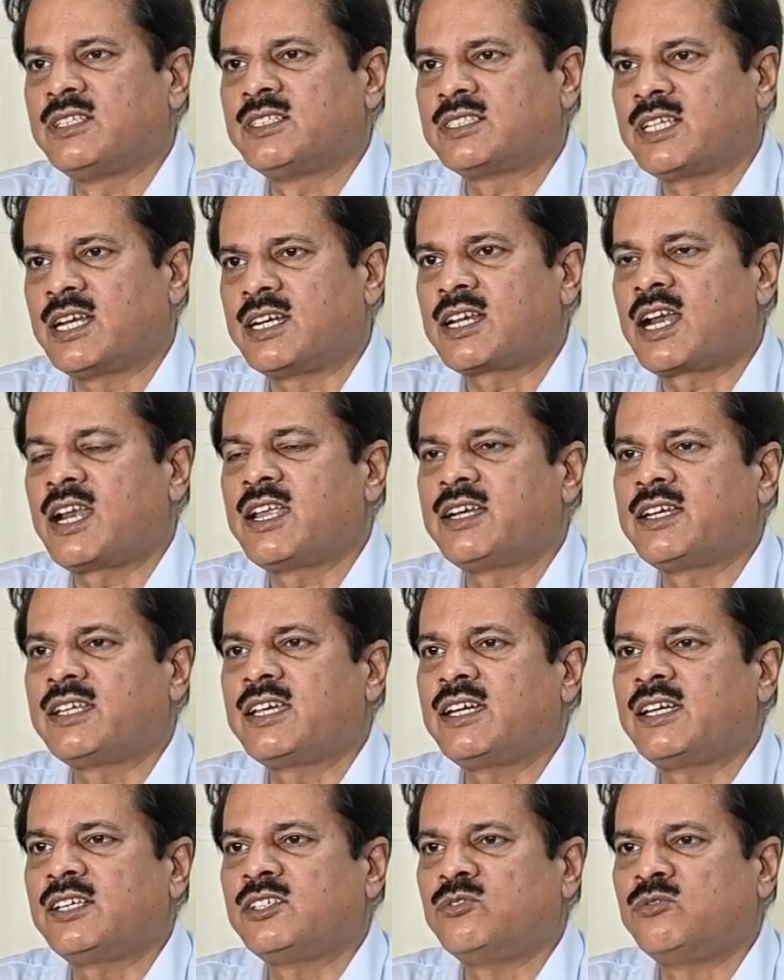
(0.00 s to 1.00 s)
central
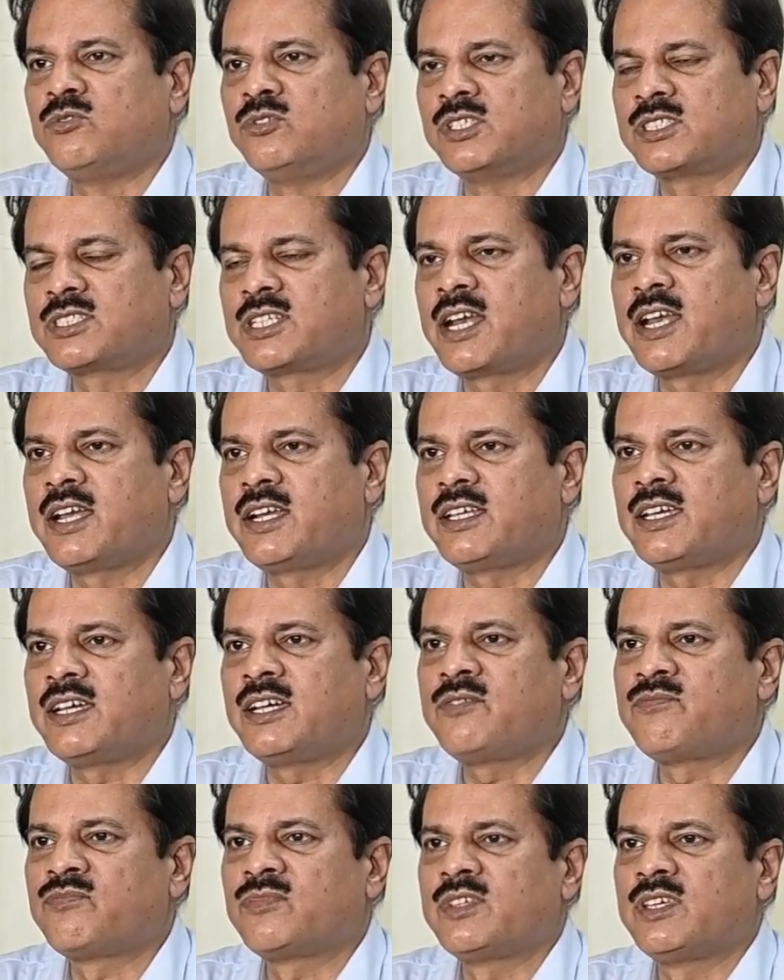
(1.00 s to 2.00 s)
India, western
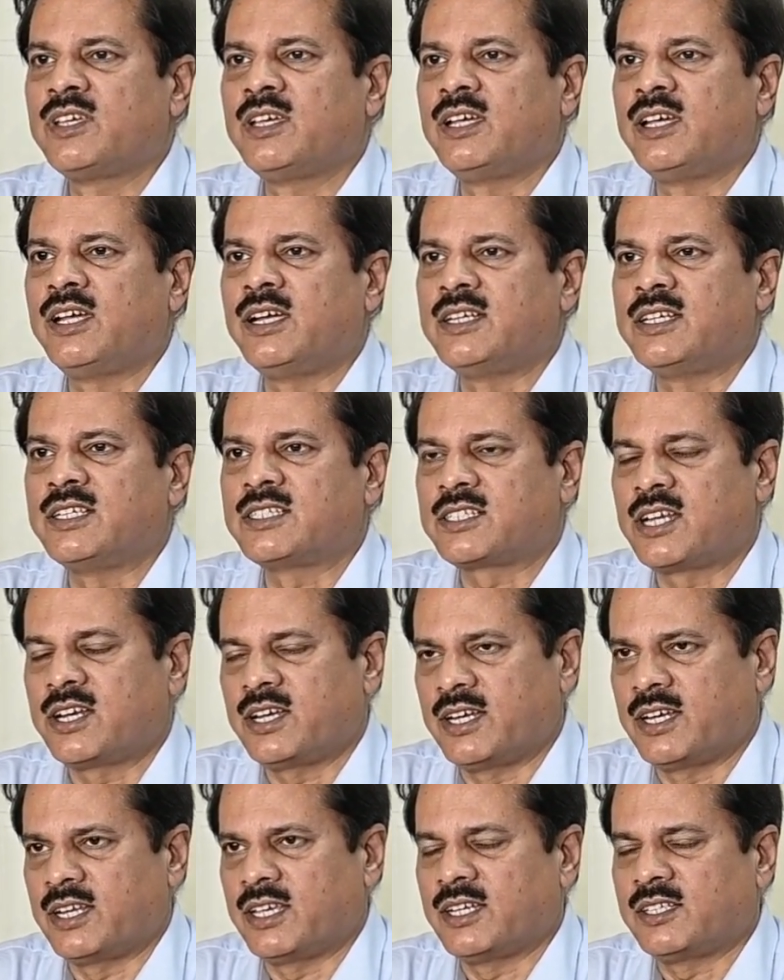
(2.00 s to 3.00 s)
India, and
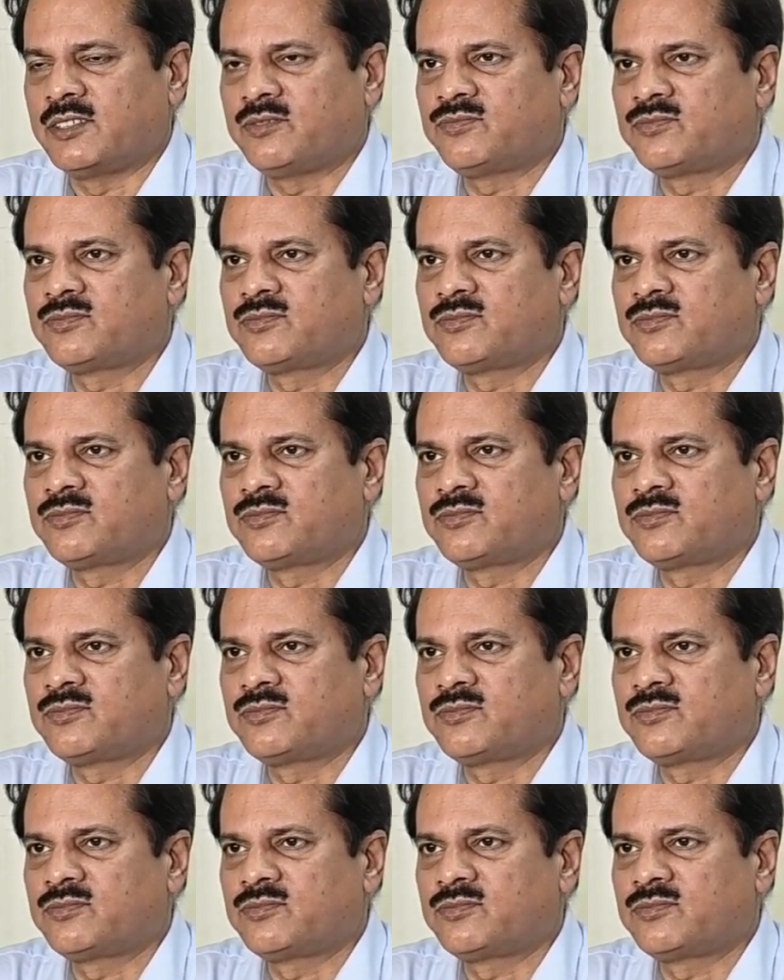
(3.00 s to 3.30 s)
eastern India.